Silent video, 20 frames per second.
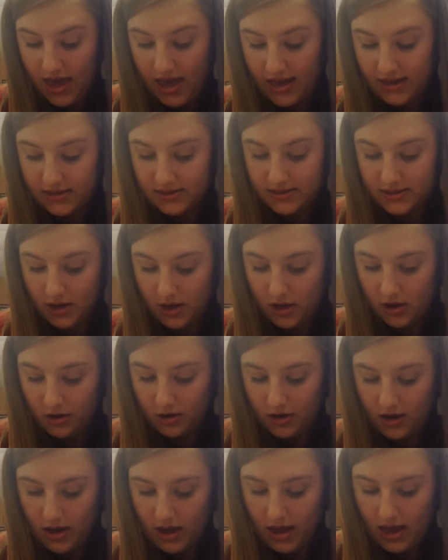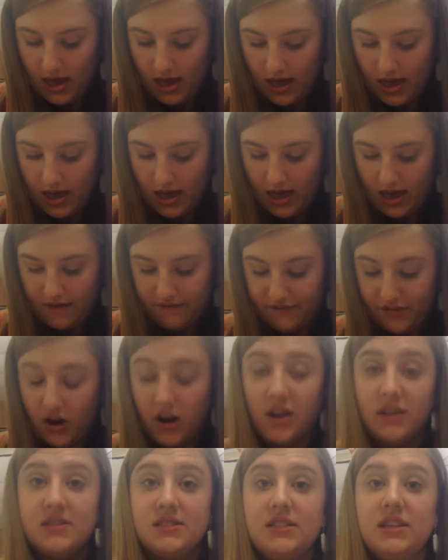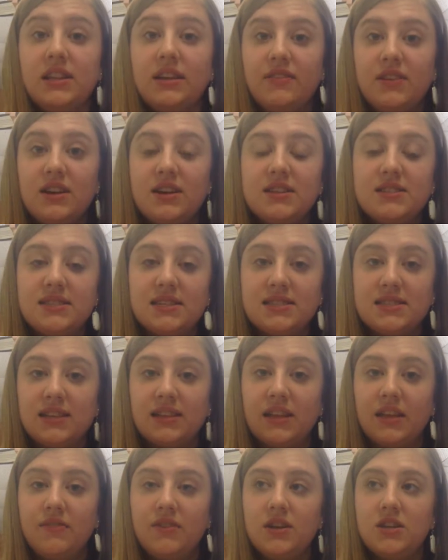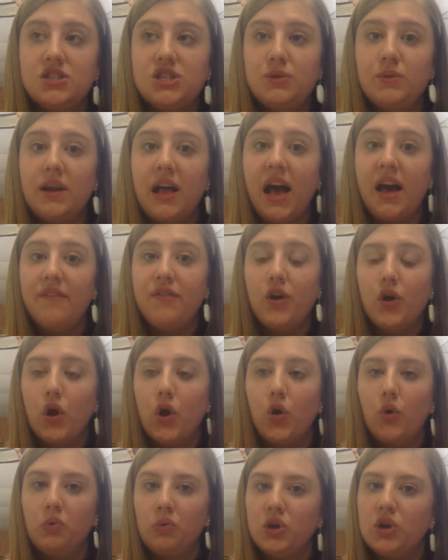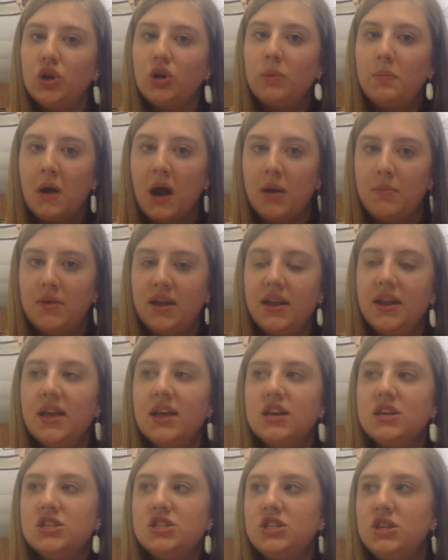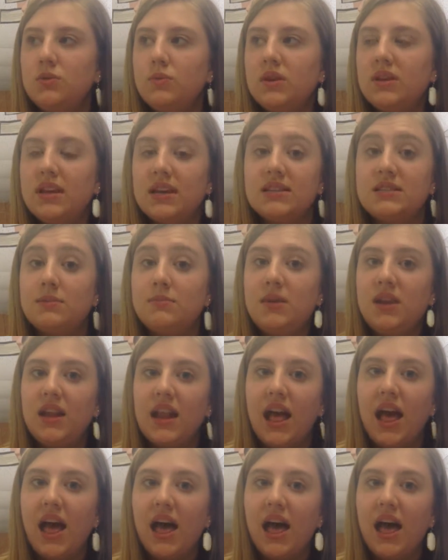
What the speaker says: And so to live in an assisted living, she would have her own little apartment. She would get to meet